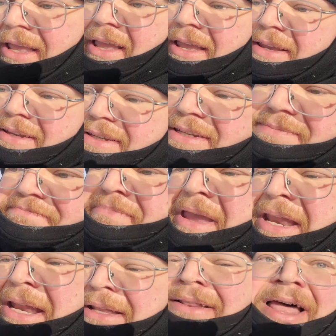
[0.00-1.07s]
is
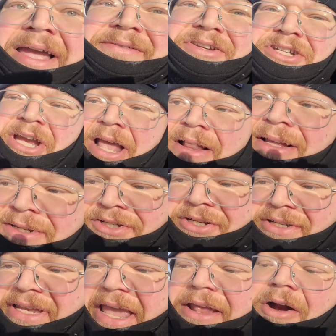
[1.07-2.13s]
meeting life's
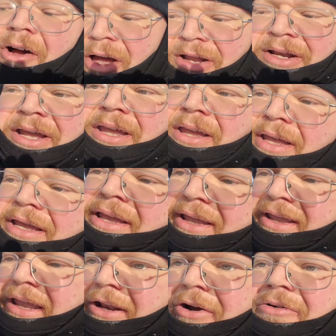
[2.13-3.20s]
challenges head on
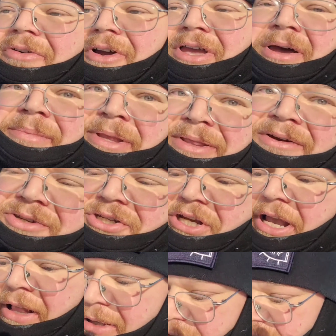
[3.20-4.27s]
and overcoming those
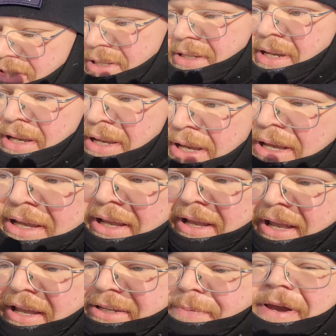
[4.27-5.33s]
challenges,
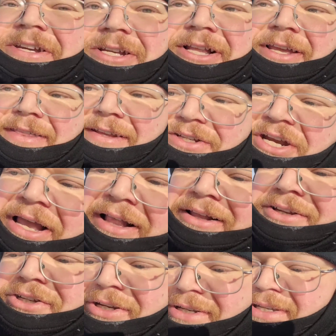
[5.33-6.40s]
especially the
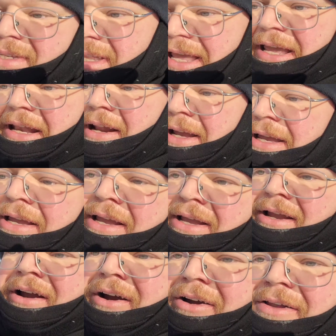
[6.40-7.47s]
challenges that
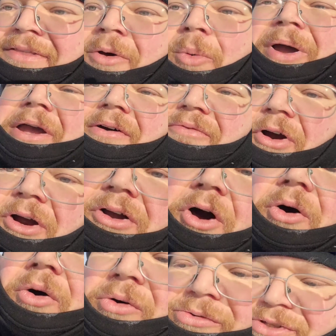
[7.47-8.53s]
are in the way of our
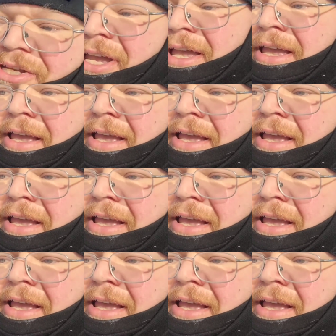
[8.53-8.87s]
goals.